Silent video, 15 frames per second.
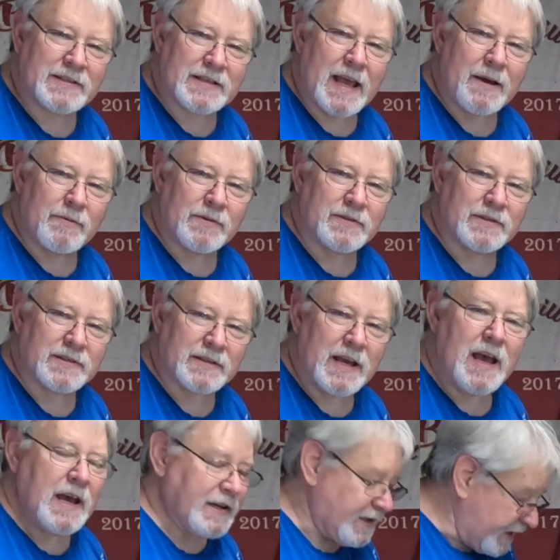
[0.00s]
sandwiches.
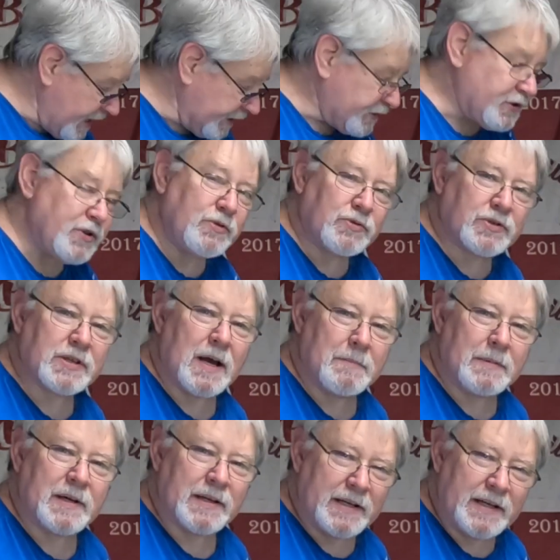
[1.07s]
Get you
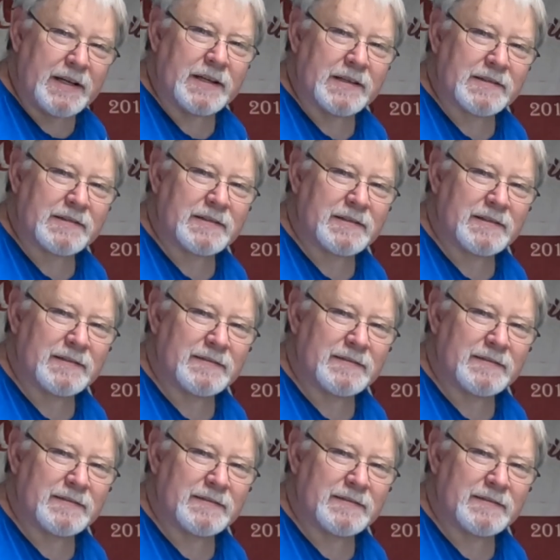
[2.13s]
some of this.